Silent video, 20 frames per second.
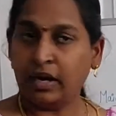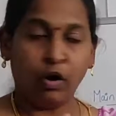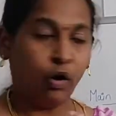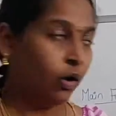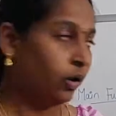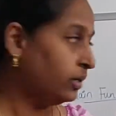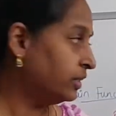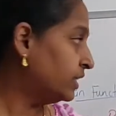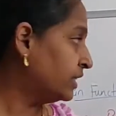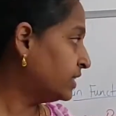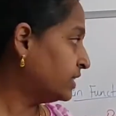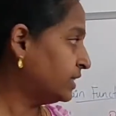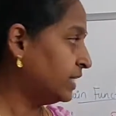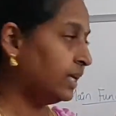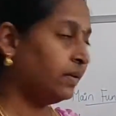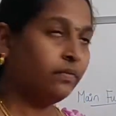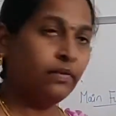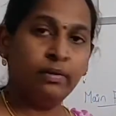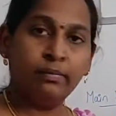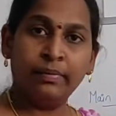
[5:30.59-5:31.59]
all this
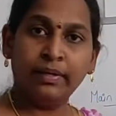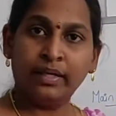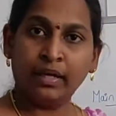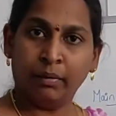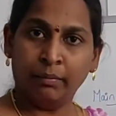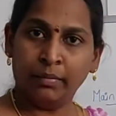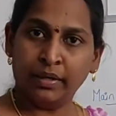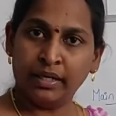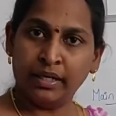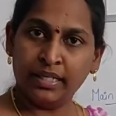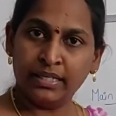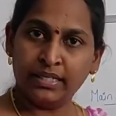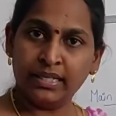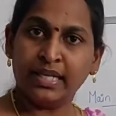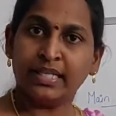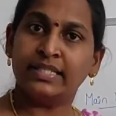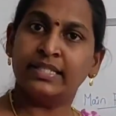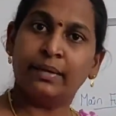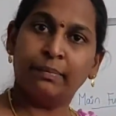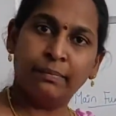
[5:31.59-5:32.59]
thing will be coming as
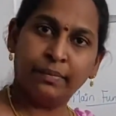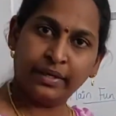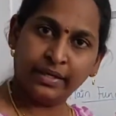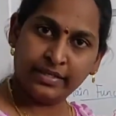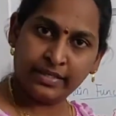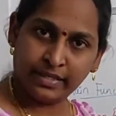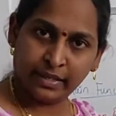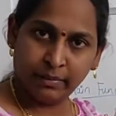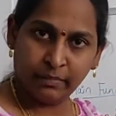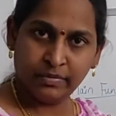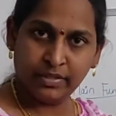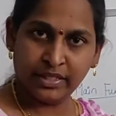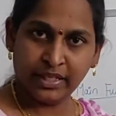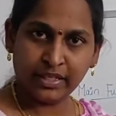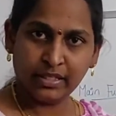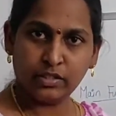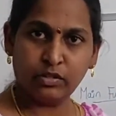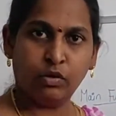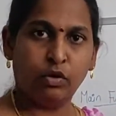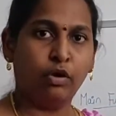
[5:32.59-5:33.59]
a separate
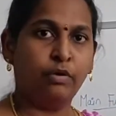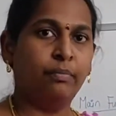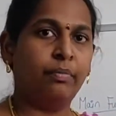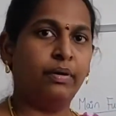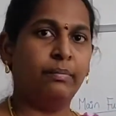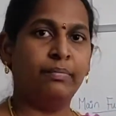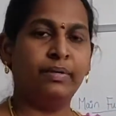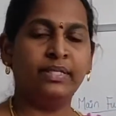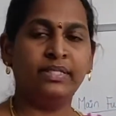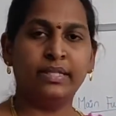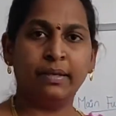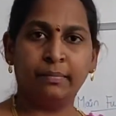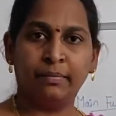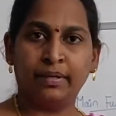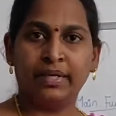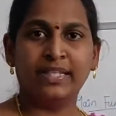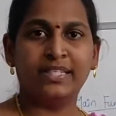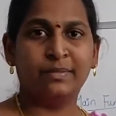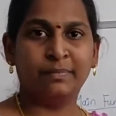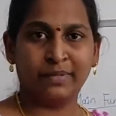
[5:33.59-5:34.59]
subjects or maybe
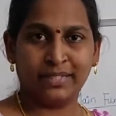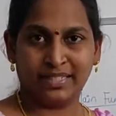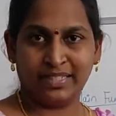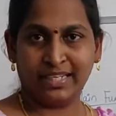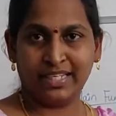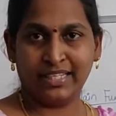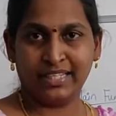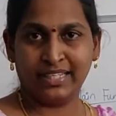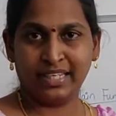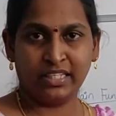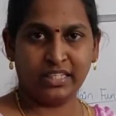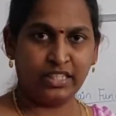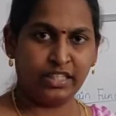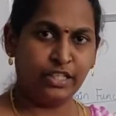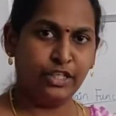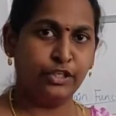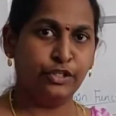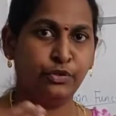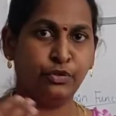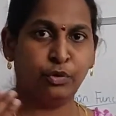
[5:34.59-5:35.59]
separate
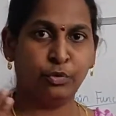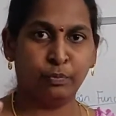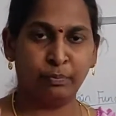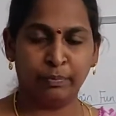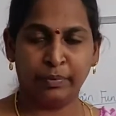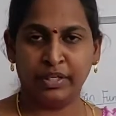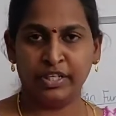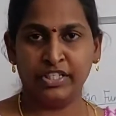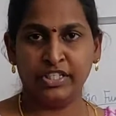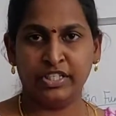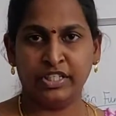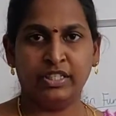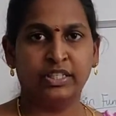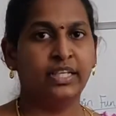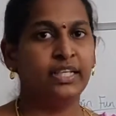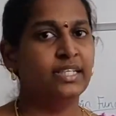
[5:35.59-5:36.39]
specialization in your P G,